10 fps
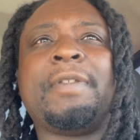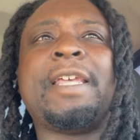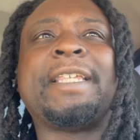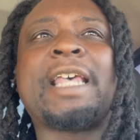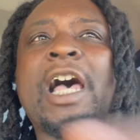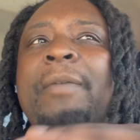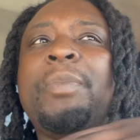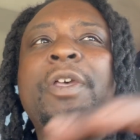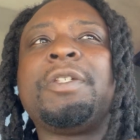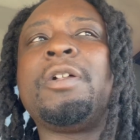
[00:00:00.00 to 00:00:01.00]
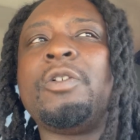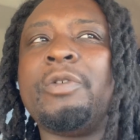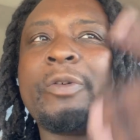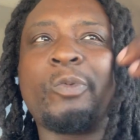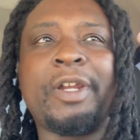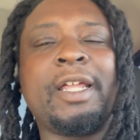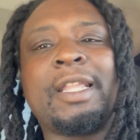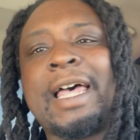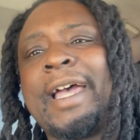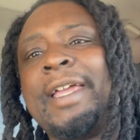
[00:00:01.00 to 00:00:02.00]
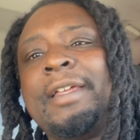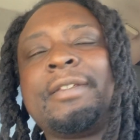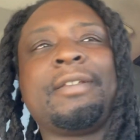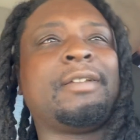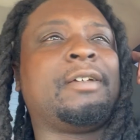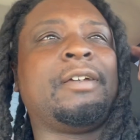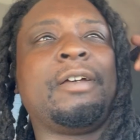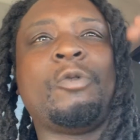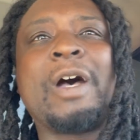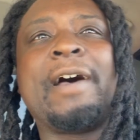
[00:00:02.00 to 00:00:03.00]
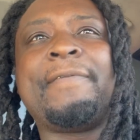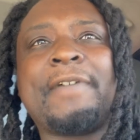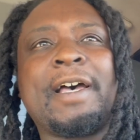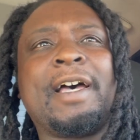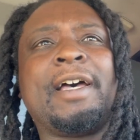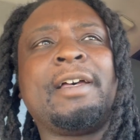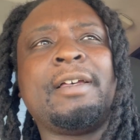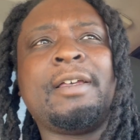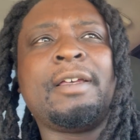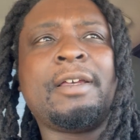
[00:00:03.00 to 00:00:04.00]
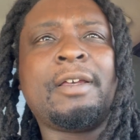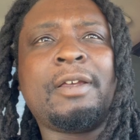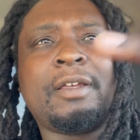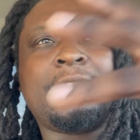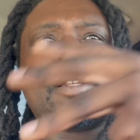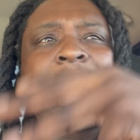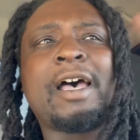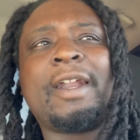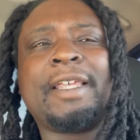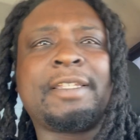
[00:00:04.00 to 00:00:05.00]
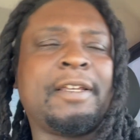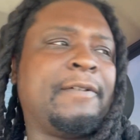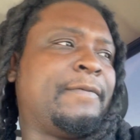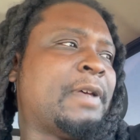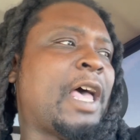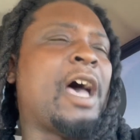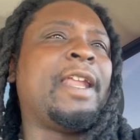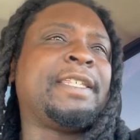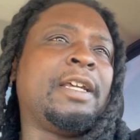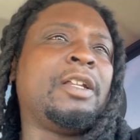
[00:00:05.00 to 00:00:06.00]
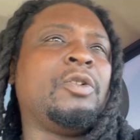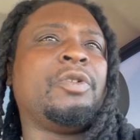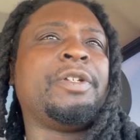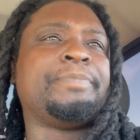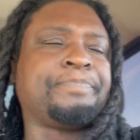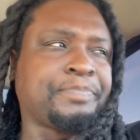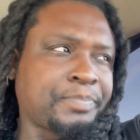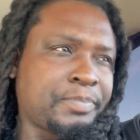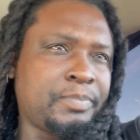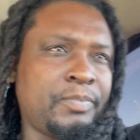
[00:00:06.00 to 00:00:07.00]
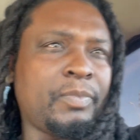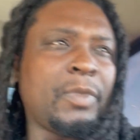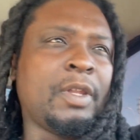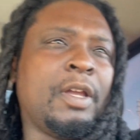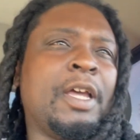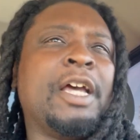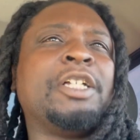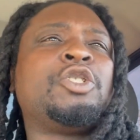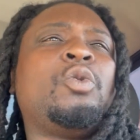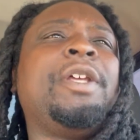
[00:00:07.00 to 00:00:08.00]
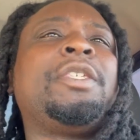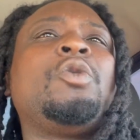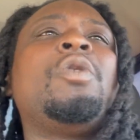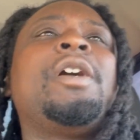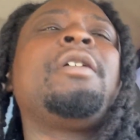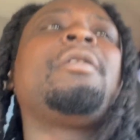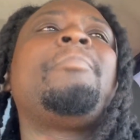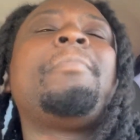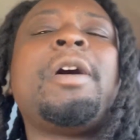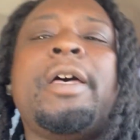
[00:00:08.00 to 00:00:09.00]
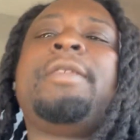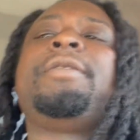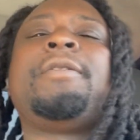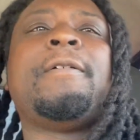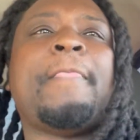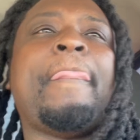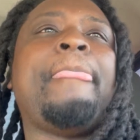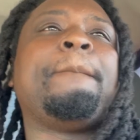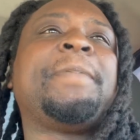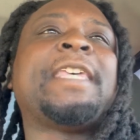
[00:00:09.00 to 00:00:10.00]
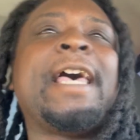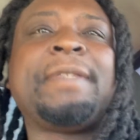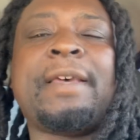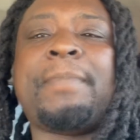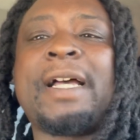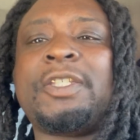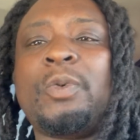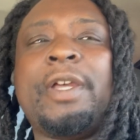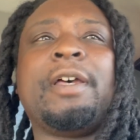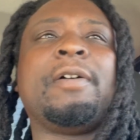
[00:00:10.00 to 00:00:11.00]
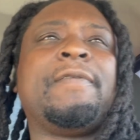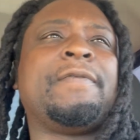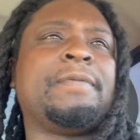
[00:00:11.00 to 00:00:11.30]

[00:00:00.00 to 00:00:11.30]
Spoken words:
That's all bills included, rent, light, Wi-Fi, and all that stuff. All that's included. $2,200 a month, times that by 12.